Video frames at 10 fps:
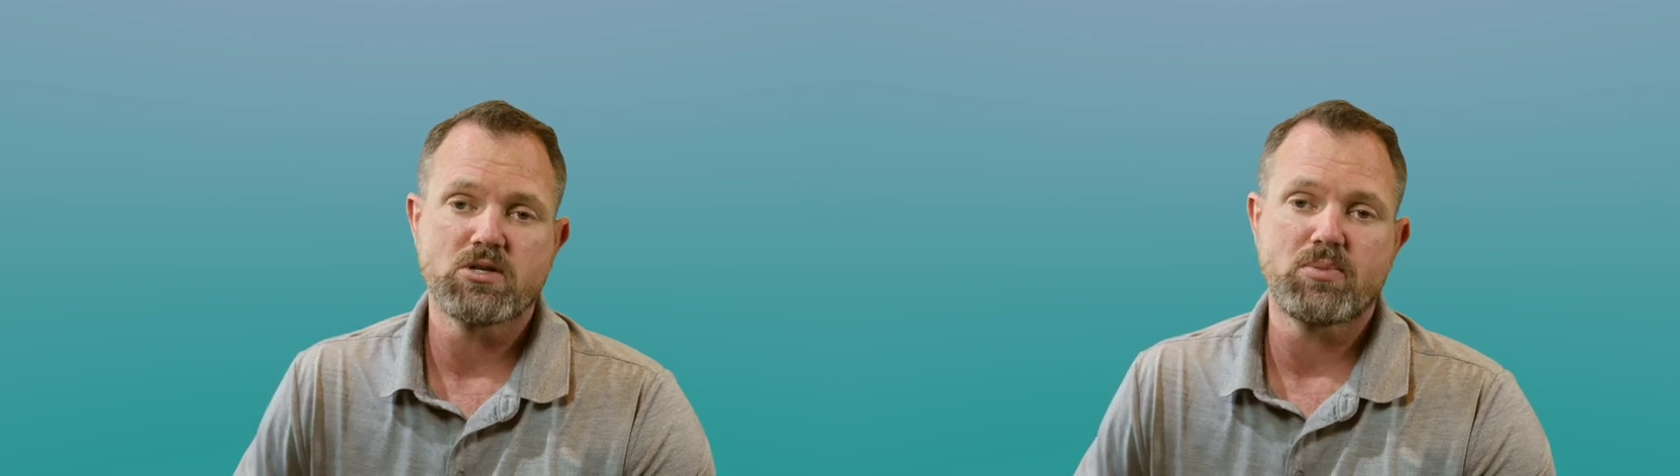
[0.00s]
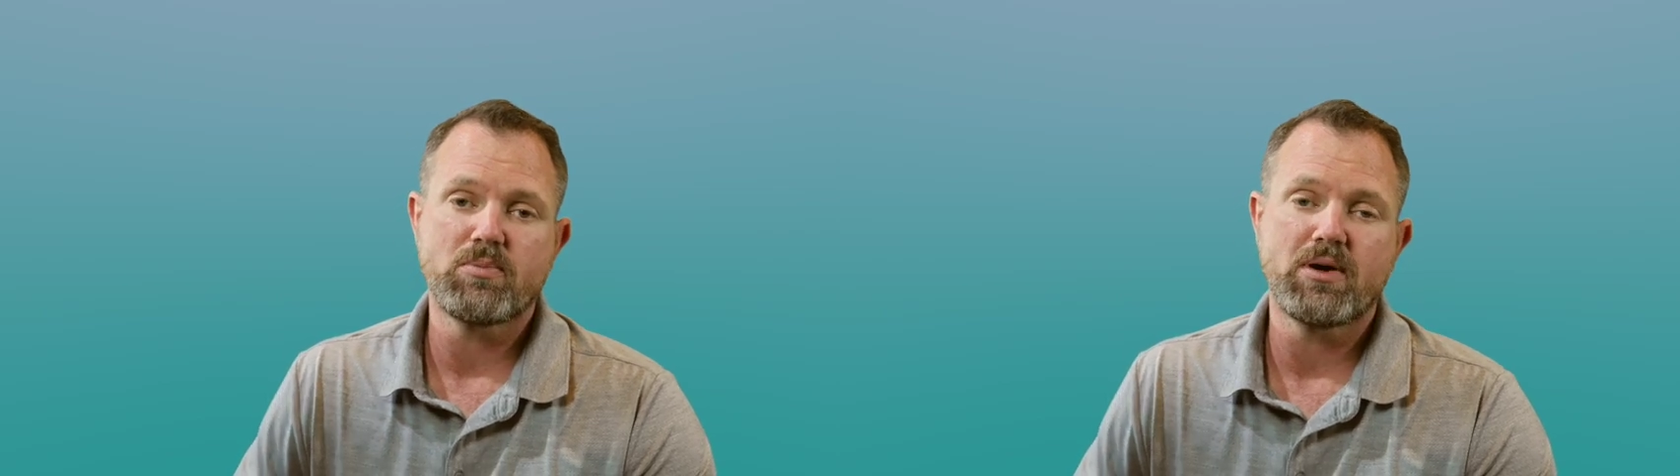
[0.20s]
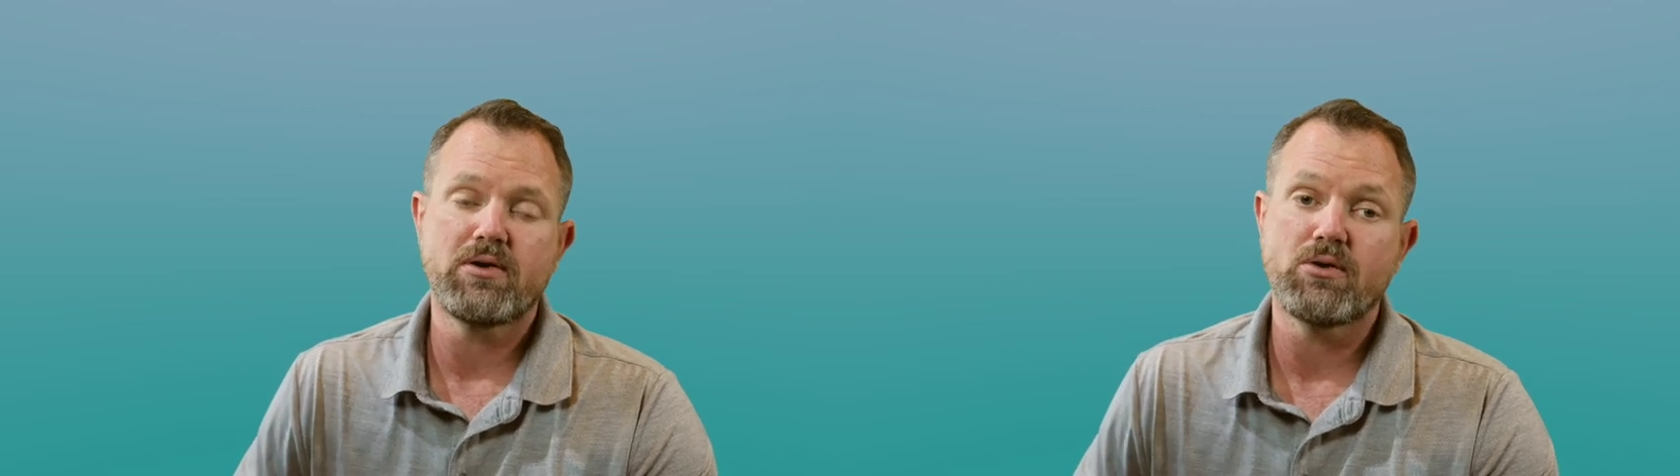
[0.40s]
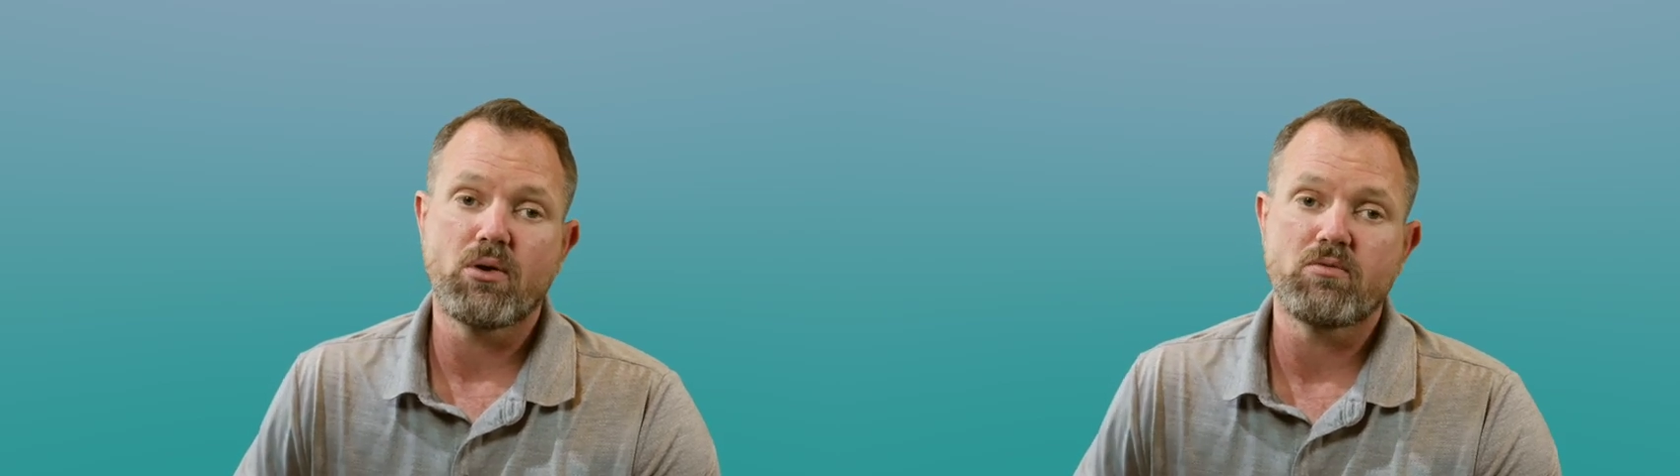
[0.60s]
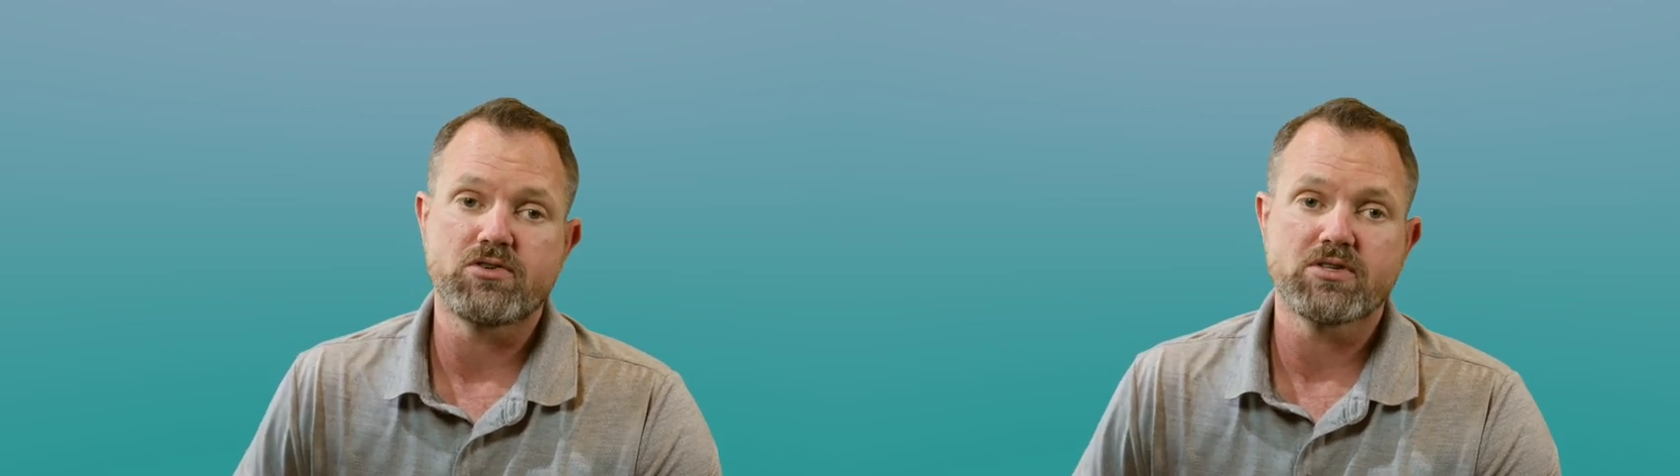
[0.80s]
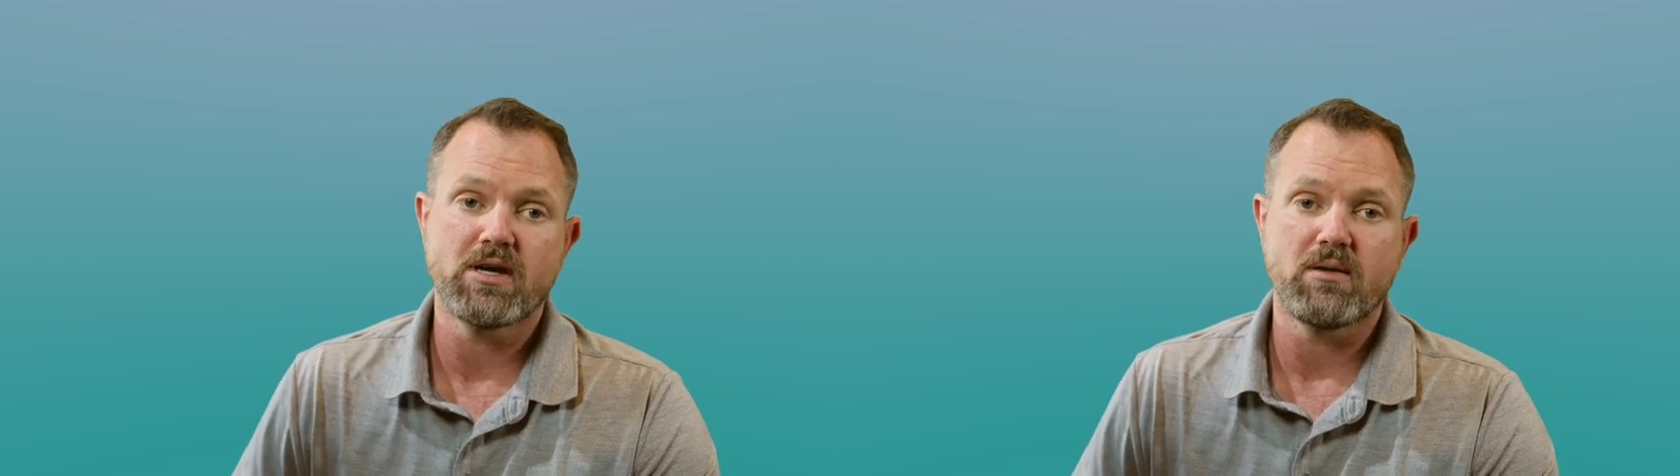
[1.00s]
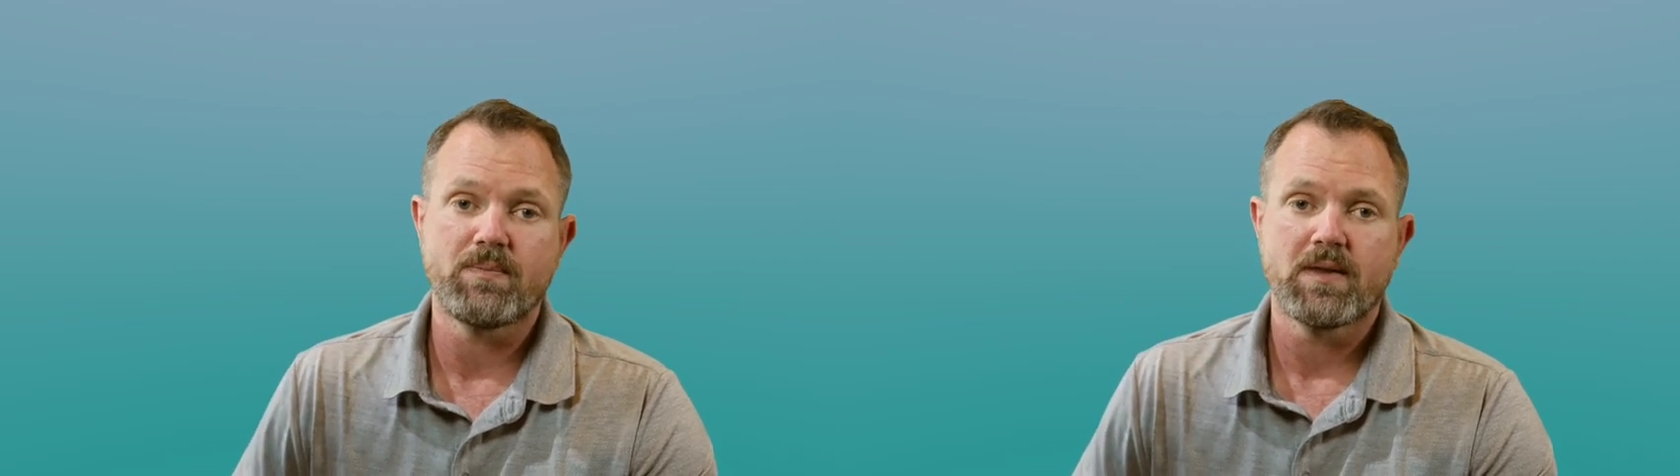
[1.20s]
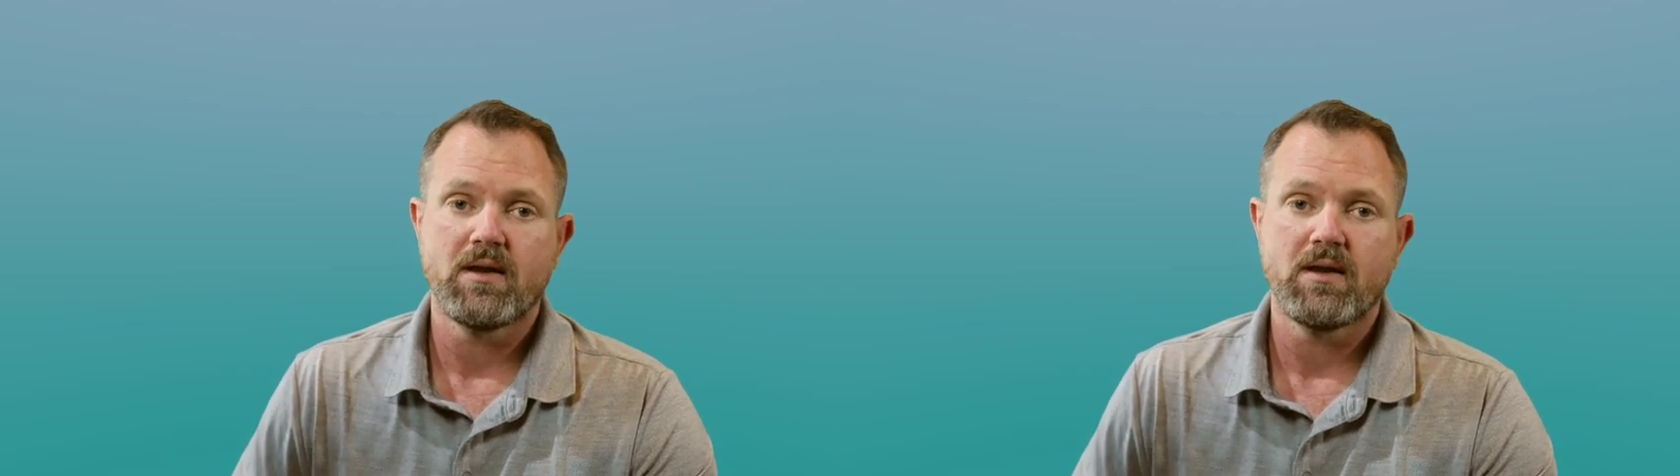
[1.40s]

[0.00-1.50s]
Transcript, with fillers: to prepare your home for sale.